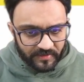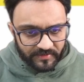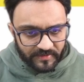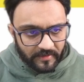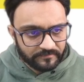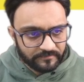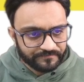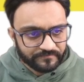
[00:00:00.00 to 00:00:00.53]
Yeah.
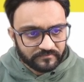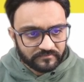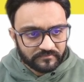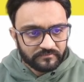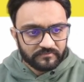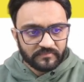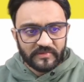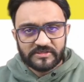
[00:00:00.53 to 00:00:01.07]

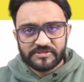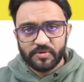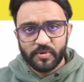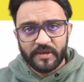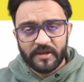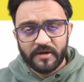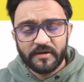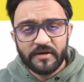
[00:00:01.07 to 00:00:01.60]
So
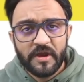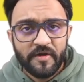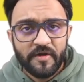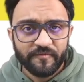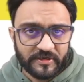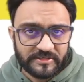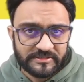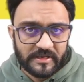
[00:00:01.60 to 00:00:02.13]
here,
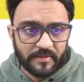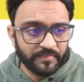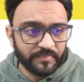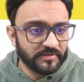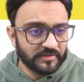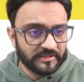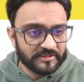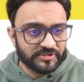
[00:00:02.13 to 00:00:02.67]
for example,
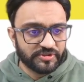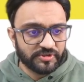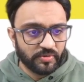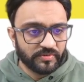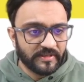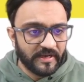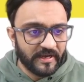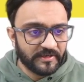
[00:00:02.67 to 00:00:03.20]
it's shown
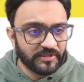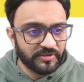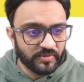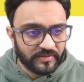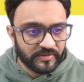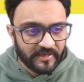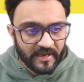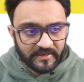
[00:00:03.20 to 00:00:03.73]
that you
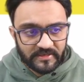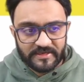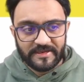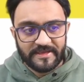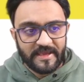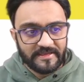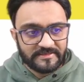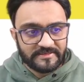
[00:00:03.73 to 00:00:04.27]
can
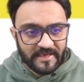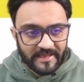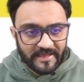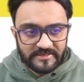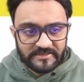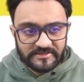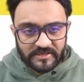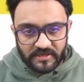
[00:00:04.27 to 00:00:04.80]
create any
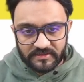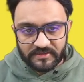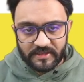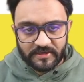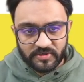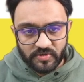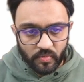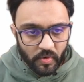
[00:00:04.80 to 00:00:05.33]
design
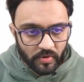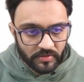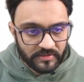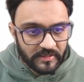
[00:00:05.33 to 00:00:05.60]
that you want.